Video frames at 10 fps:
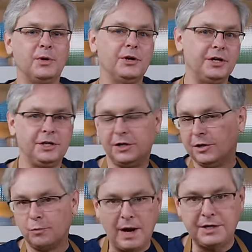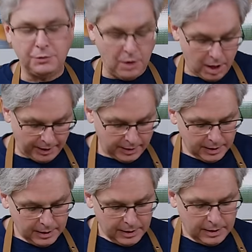burn, you're way too hot.
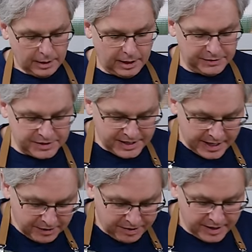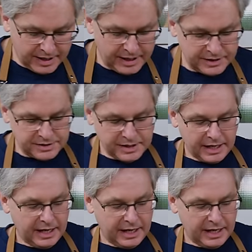The second thing is,